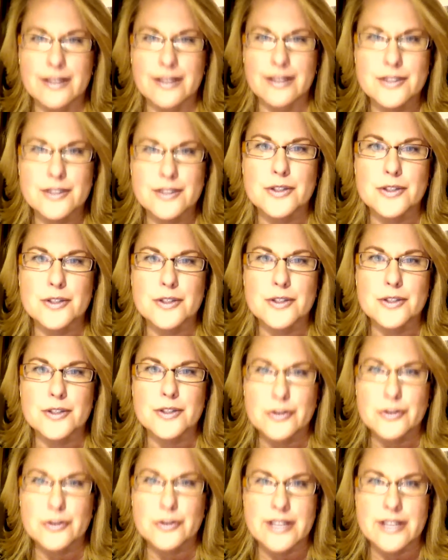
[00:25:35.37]
so of
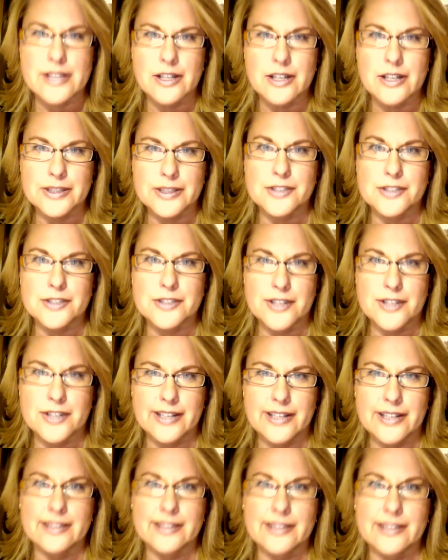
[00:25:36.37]
course they all want to try it.